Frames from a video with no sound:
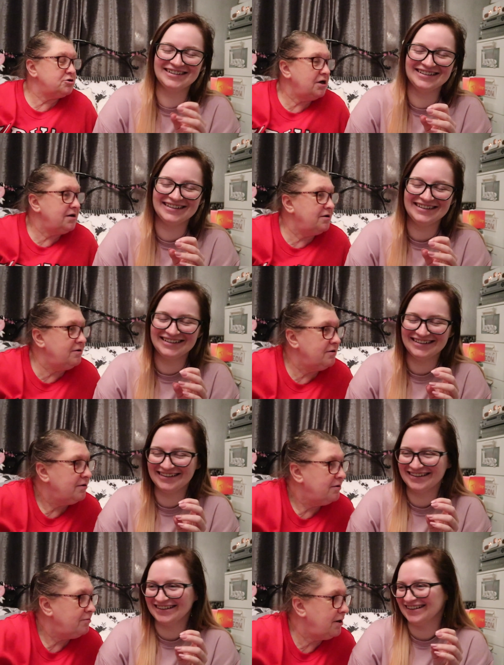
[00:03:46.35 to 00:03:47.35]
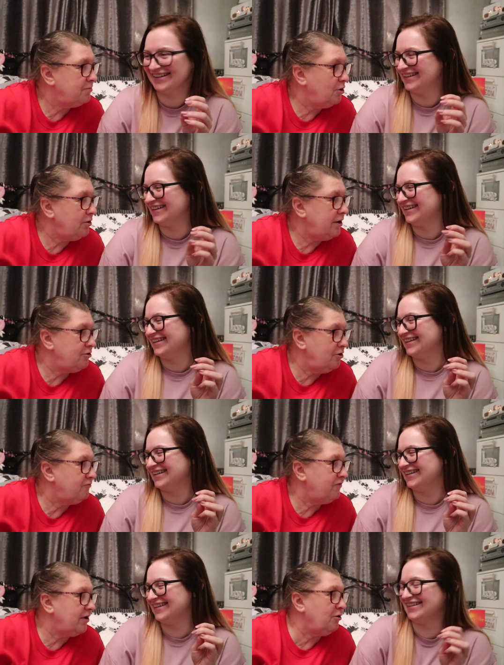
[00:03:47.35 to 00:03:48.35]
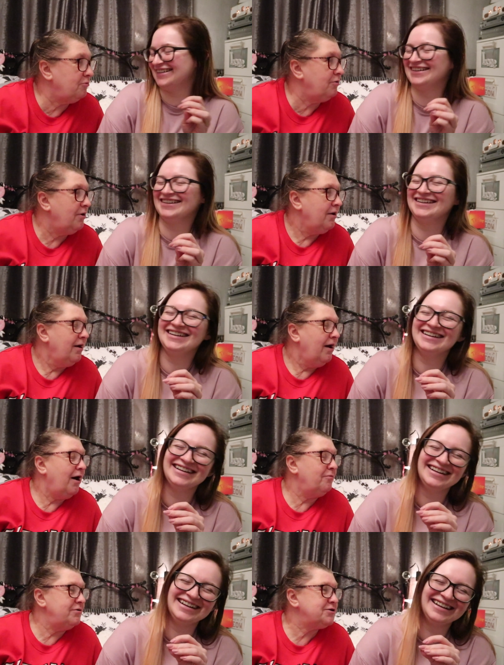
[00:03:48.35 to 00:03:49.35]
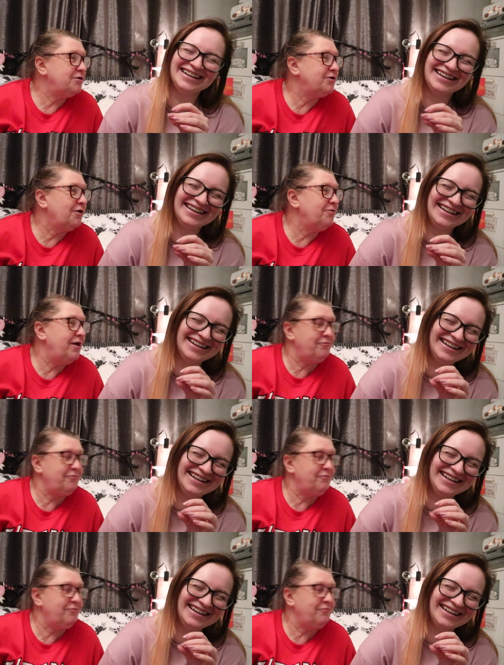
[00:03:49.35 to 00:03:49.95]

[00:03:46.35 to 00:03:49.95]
Speaker 1: Shannon, when I'm not here, you'll think, oh, I wish I'd have gone there